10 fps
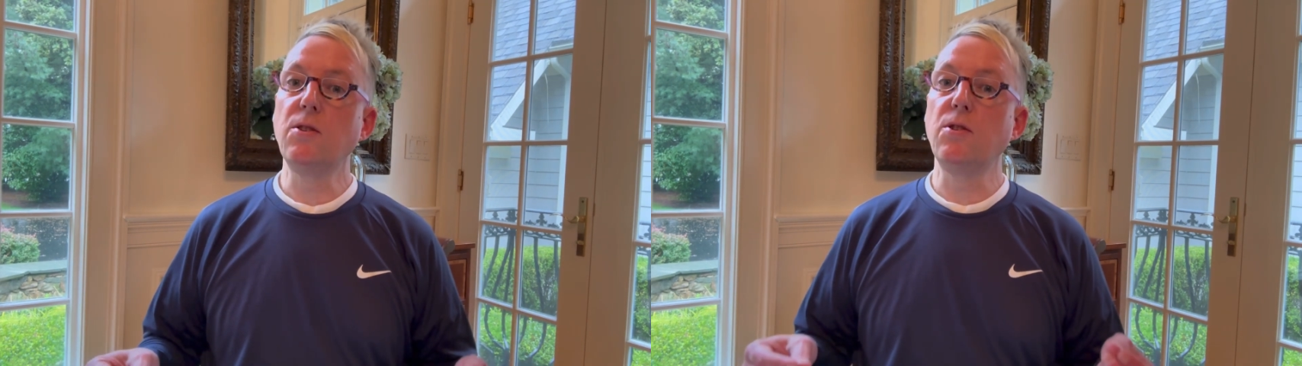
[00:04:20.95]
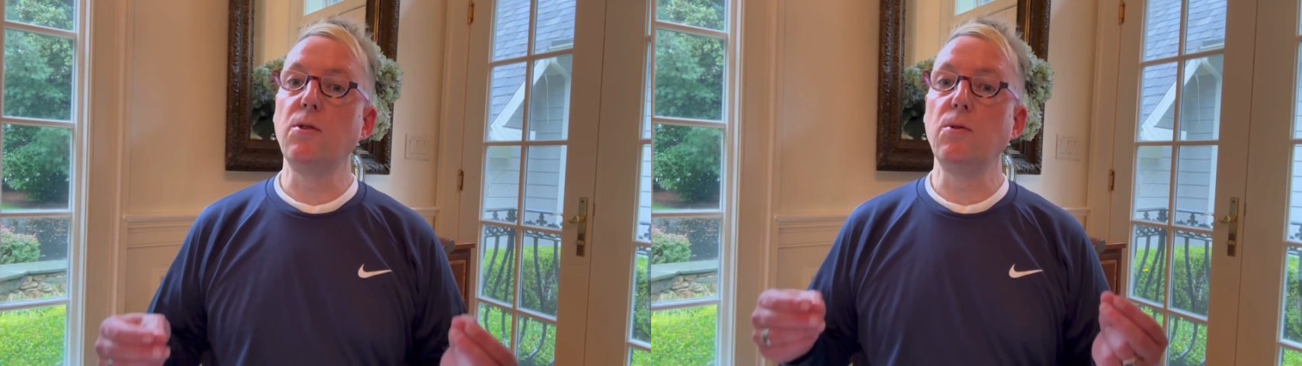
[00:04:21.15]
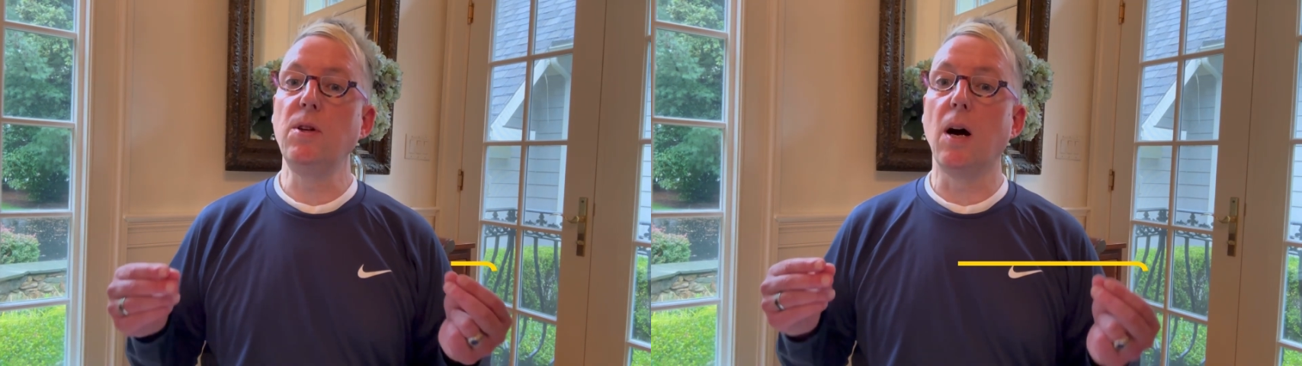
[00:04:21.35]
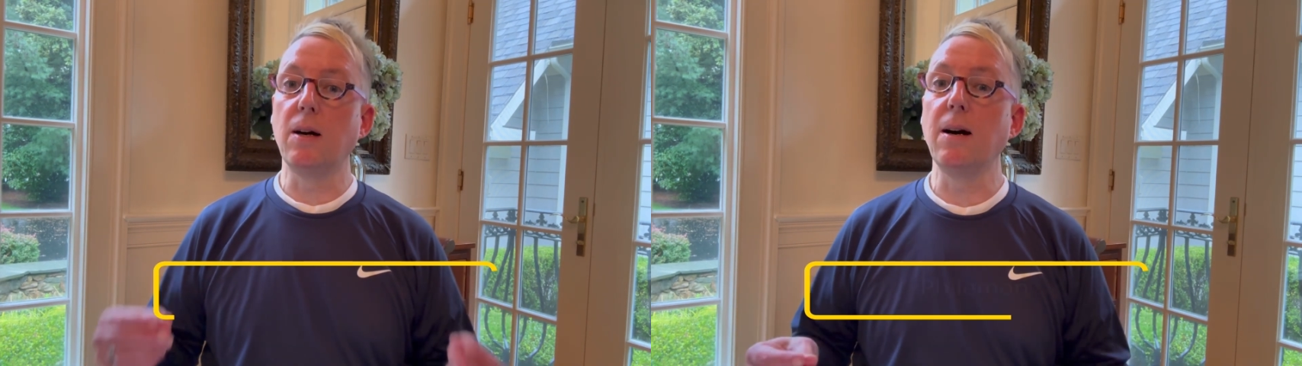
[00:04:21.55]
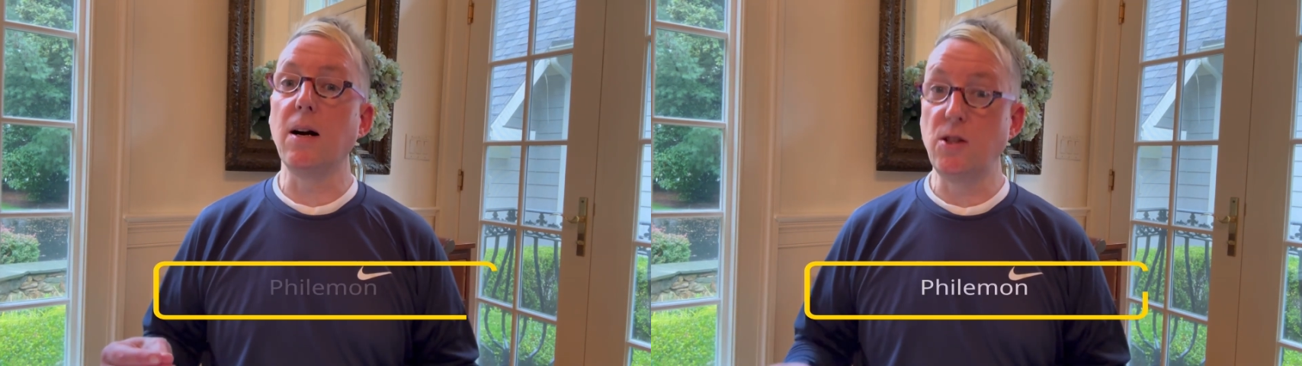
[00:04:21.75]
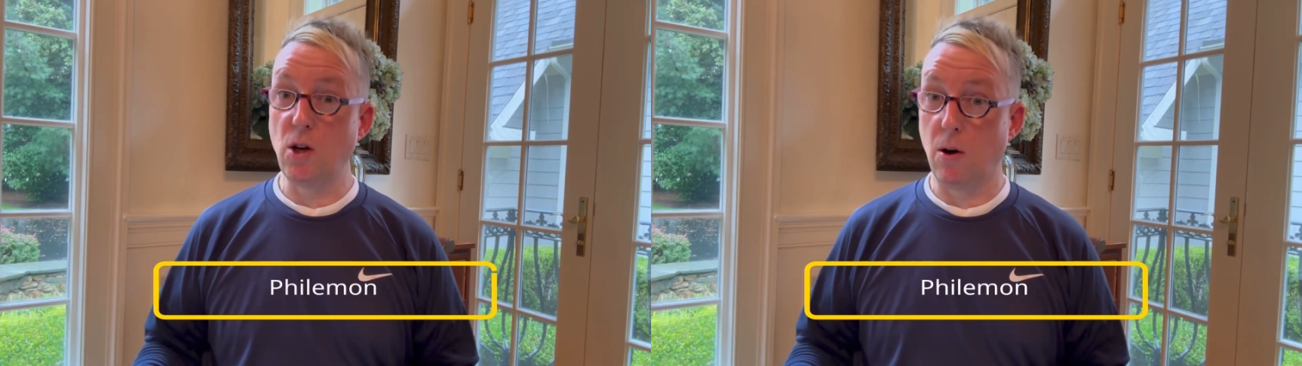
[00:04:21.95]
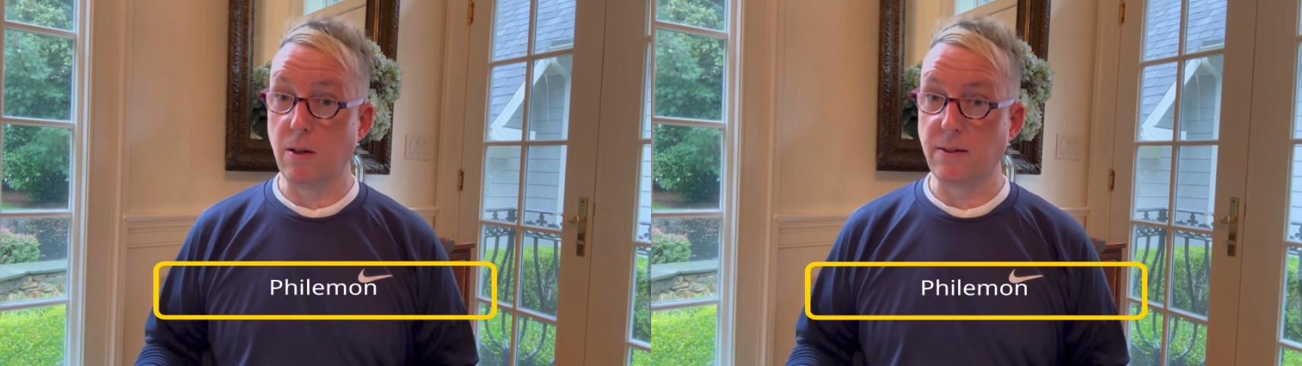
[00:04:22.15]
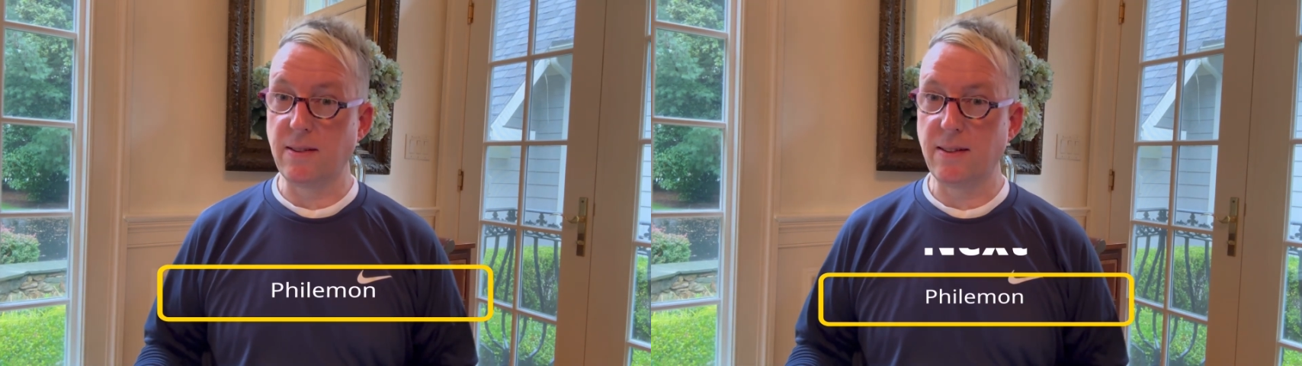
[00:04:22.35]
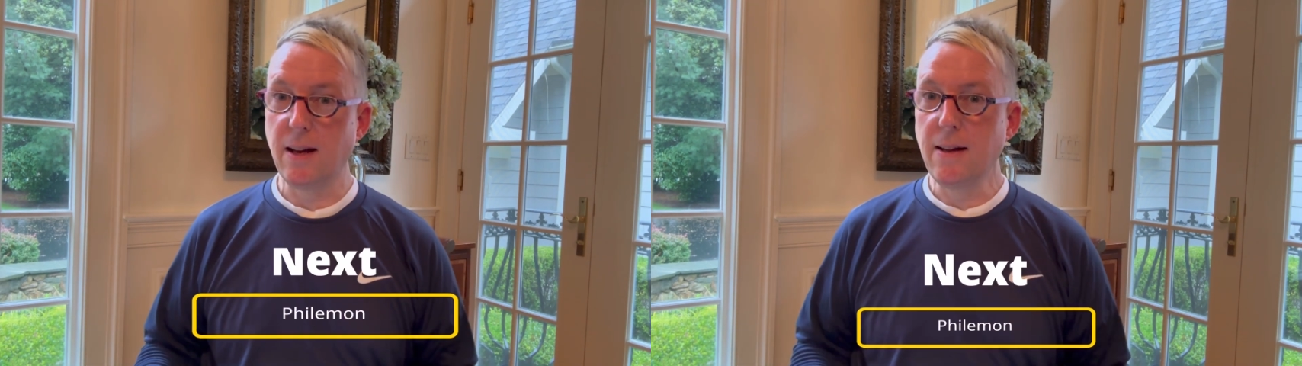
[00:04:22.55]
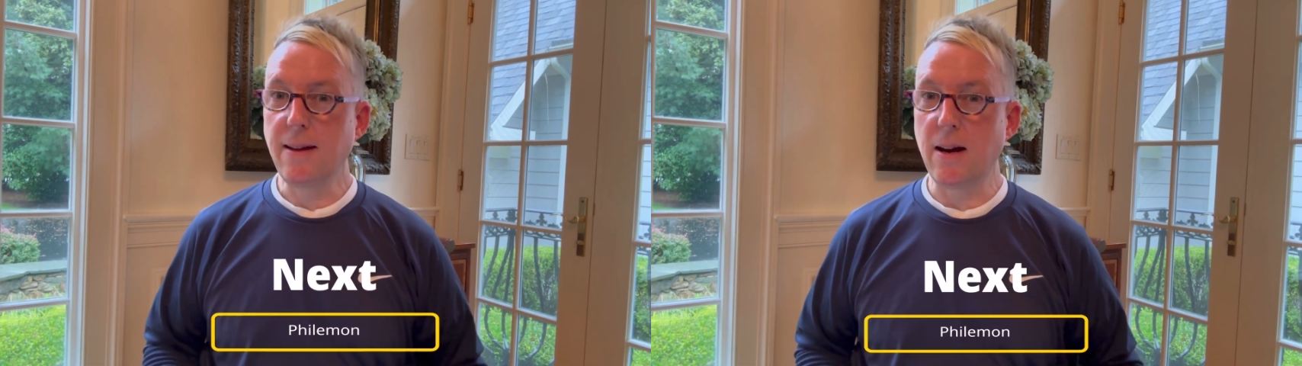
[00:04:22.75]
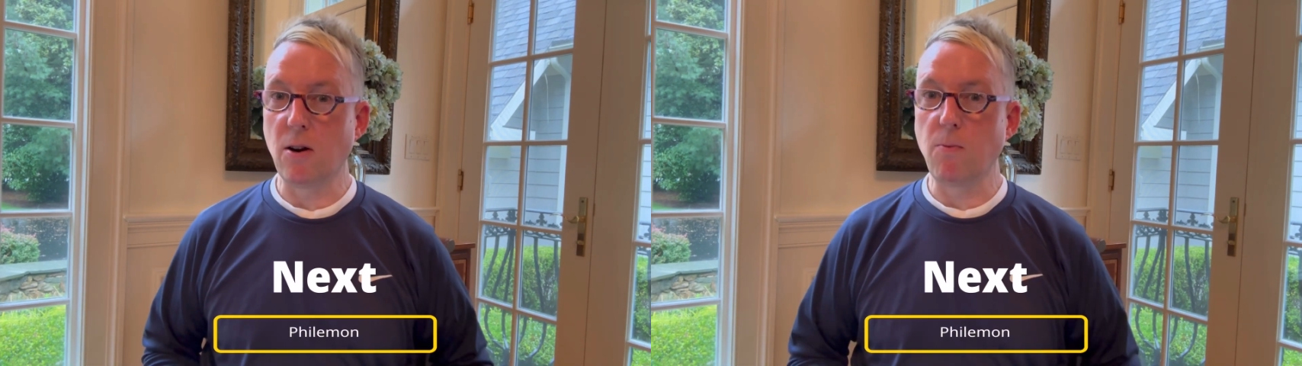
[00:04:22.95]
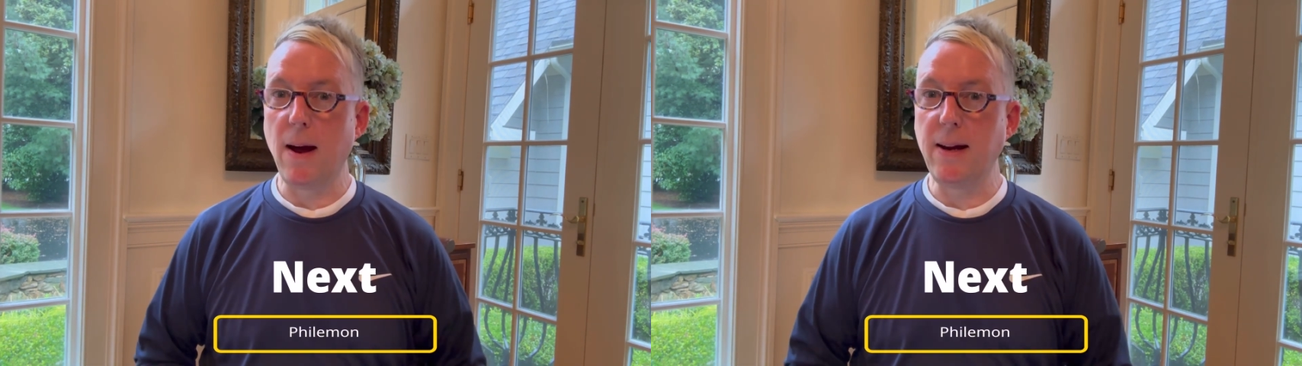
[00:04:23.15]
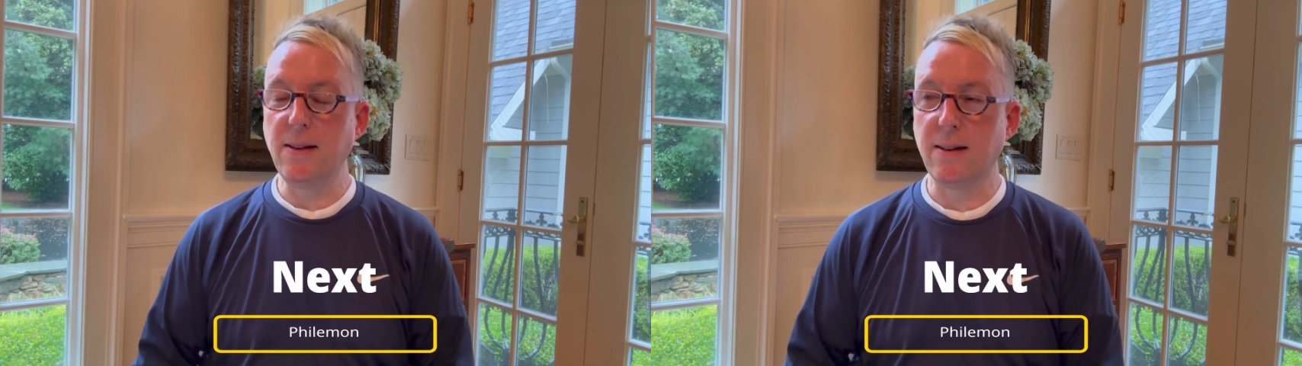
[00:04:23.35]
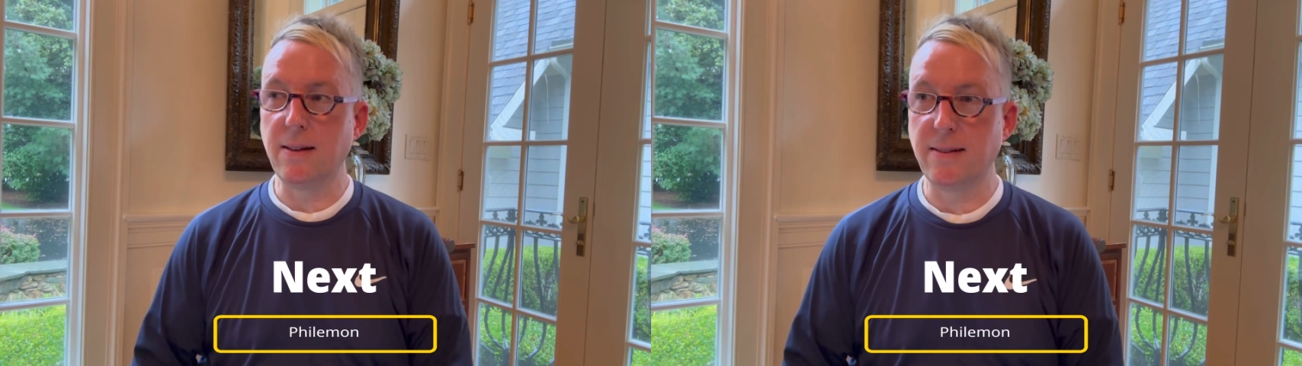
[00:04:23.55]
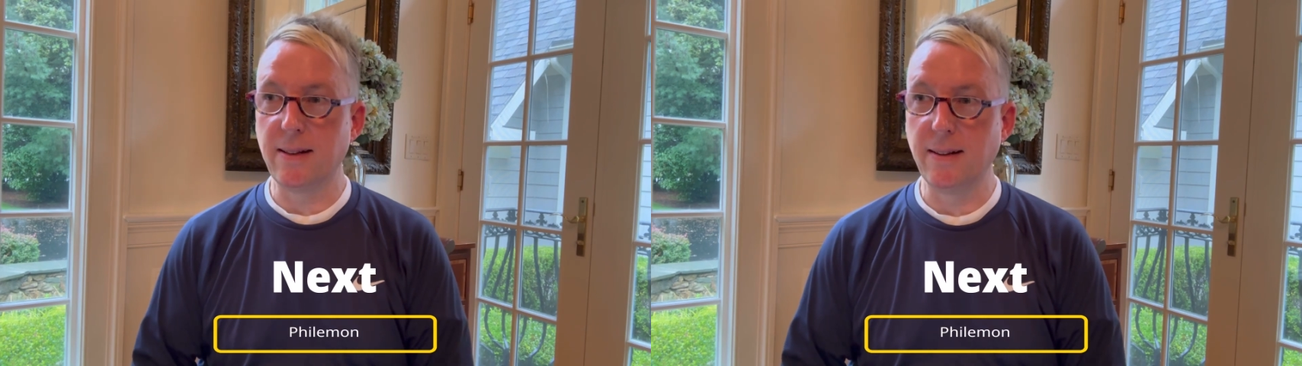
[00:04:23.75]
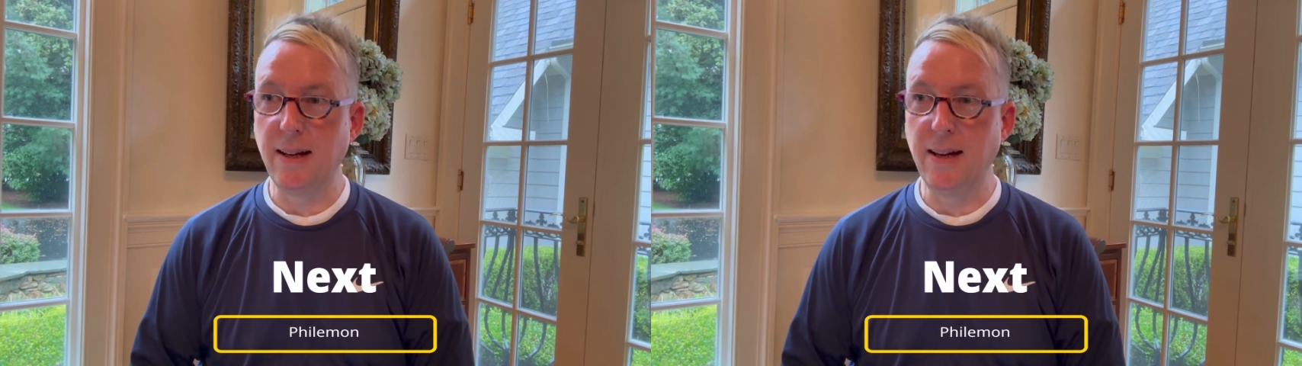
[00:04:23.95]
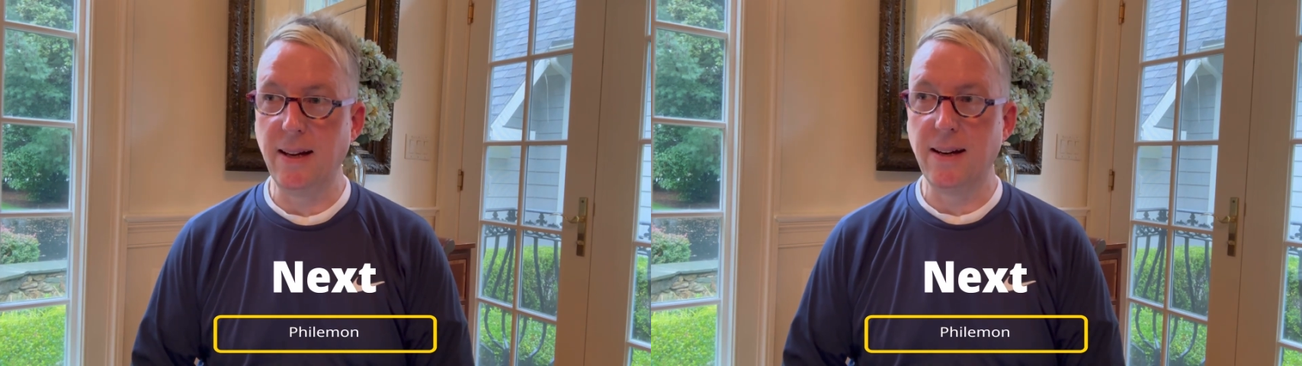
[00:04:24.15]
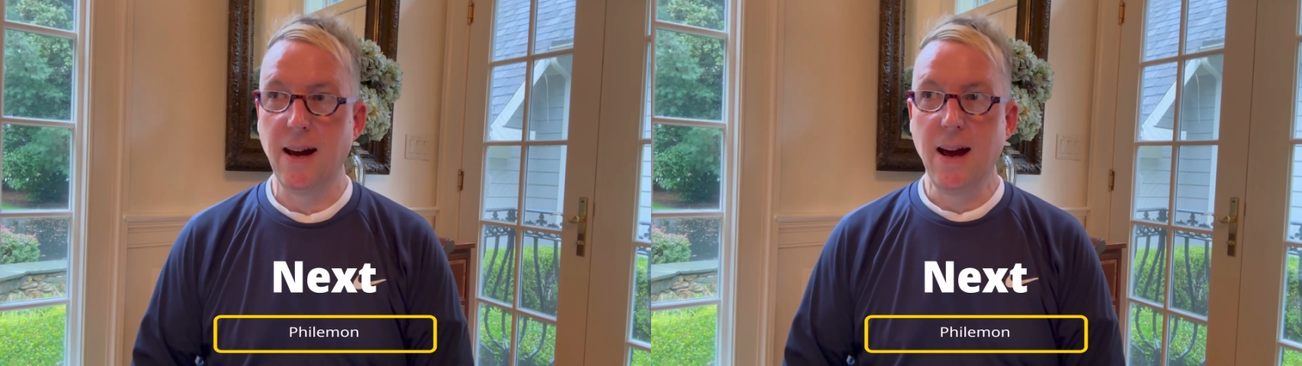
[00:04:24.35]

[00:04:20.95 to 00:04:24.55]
to young adults that are ready to, to lead.